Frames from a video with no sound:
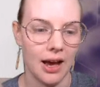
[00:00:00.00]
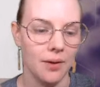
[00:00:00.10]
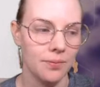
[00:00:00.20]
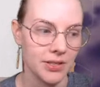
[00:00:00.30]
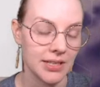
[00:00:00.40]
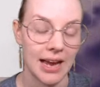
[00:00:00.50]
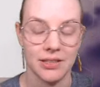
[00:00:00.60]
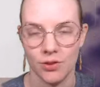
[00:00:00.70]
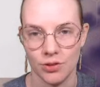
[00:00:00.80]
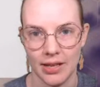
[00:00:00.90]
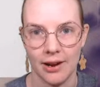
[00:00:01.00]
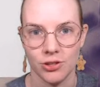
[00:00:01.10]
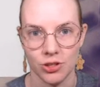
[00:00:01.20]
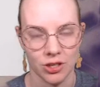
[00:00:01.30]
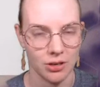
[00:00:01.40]
the size of those
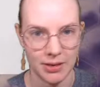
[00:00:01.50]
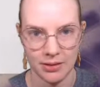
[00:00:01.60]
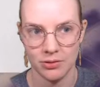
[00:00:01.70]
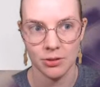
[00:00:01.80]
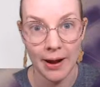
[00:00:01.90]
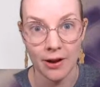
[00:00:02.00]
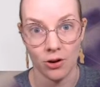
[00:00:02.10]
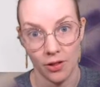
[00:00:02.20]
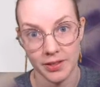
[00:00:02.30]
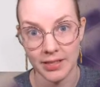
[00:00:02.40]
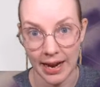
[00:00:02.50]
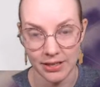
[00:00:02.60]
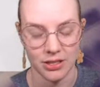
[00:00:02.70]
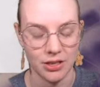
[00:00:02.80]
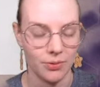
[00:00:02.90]
layers is going to be dependent on the
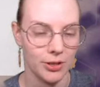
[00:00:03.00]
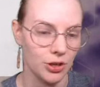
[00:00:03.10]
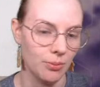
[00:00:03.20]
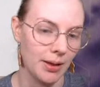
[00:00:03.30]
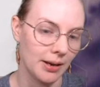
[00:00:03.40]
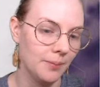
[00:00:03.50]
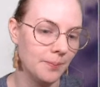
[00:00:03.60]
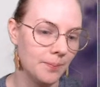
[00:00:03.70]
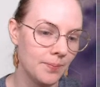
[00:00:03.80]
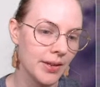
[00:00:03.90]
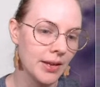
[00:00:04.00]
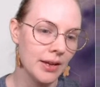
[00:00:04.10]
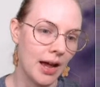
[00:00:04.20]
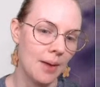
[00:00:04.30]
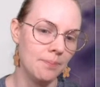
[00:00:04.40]
size of the original model.
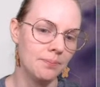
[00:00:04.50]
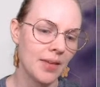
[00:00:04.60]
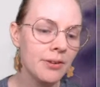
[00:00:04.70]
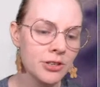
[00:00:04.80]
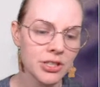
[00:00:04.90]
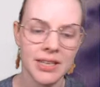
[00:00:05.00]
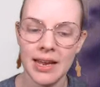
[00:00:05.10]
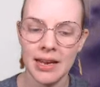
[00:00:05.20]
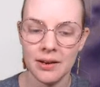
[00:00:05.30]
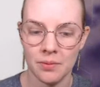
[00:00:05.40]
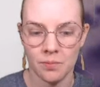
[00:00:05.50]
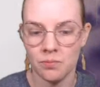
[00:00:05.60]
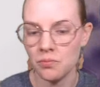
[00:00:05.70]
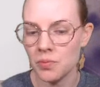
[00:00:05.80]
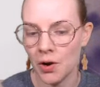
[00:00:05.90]
I would just say,
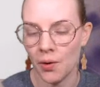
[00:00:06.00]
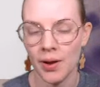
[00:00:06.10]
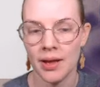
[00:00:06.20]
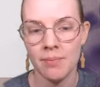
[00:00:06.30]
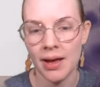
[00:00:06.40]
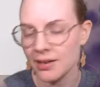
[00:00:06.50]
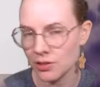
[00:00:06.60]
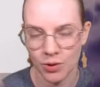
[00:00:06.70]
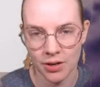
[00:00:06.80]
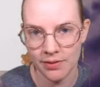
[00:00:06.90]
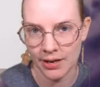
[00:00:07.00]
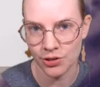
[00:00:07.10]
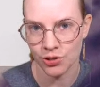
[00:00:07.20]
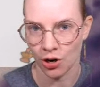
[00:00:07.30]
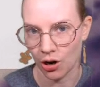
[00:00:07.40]
embeddings and word
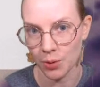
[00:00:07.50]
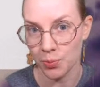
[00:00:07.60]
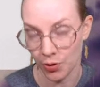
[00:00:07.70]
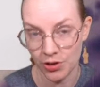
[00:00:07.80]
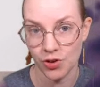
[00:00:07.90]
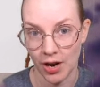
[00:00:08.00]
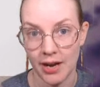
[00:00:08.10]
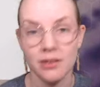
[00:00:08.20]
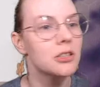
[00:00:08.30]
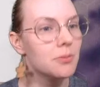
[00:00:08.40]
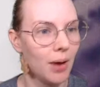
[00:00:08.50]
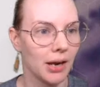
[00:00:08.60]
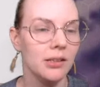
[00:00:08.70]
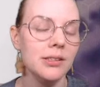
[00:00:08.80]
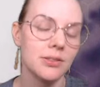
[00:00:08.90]
vectors are pre-trained
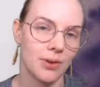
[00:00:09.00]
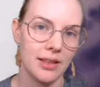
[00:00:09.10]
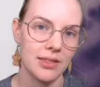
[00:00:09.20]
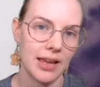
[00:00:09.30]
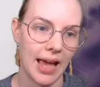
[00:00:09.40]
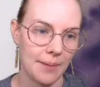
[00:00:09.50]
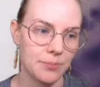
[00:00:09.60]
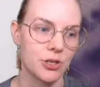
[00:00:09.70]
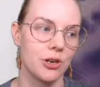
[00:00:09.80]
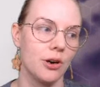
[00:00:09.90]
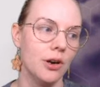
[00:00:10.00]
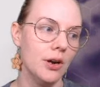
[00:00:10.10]
models, right? They capture,